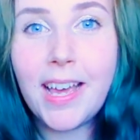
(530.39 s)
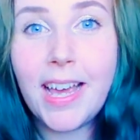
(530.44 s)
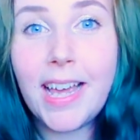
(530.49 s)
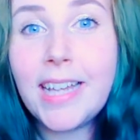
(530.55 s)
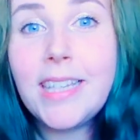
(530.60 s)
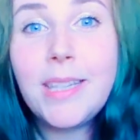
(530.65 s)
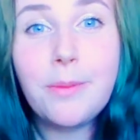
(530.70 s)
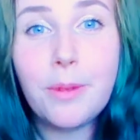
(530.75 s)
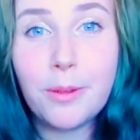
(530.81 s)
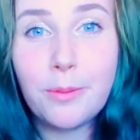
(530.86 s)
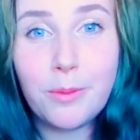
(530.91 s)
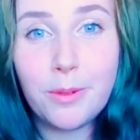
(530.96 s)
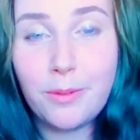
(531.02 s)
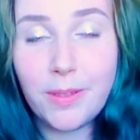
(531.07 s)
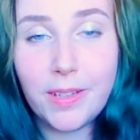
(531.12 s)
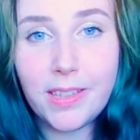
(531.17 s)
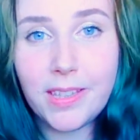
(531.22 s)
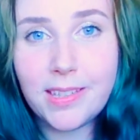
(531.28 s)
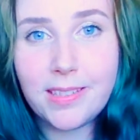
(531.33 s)
Anyone would
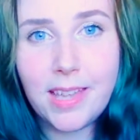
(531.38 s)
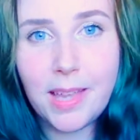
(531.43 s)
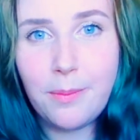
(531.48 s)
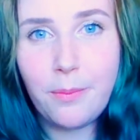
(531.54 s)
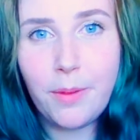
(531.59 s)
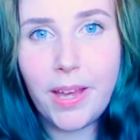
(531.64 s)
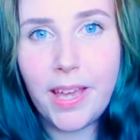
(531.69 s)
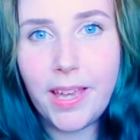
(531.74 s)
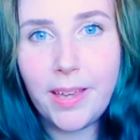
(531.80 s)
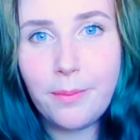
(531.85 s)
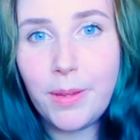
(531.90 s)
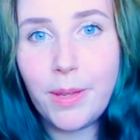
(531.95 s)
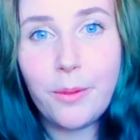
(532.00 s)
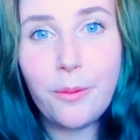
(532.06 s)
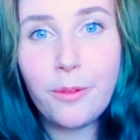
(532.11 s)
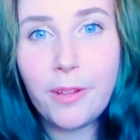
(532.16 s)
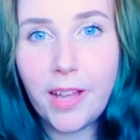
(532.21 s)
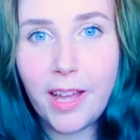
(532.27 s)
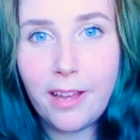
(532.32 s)
feel the same way. We
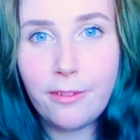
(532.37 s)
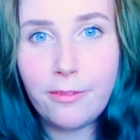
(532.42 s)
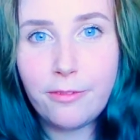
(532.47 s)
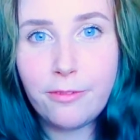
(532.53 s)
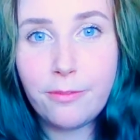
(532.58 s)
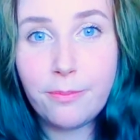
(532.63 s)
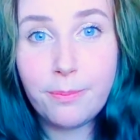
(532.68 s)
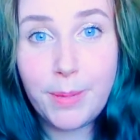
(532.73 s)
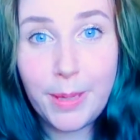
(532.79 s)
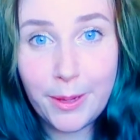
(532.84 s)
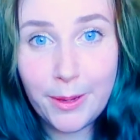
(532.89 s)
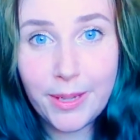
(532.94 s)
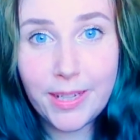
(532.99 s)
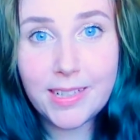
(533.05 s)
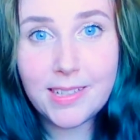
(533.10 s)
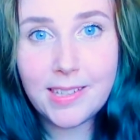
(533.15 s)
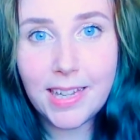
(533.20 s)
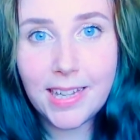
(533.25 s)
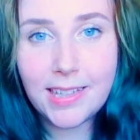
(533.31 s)
all have
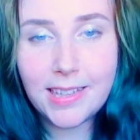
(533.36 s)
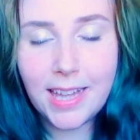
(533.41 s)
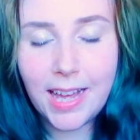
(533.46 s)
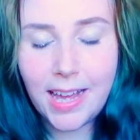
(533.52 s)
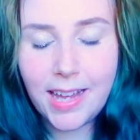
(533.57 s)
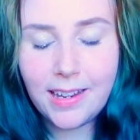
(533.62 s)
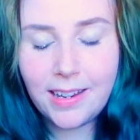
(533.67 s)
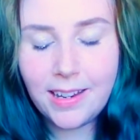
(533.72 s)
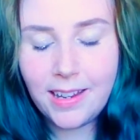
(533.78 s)
periods like that.